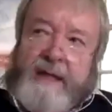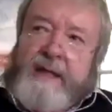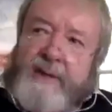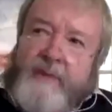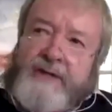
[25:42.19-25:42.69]

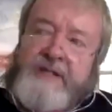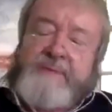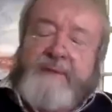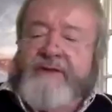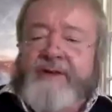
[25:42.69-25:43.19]
Not just
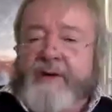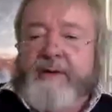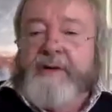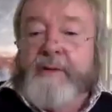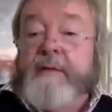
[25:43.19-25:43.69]
because he
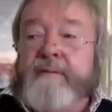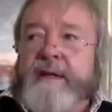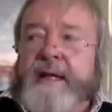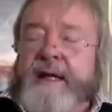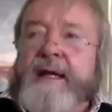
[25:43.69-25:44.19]
can't do everything,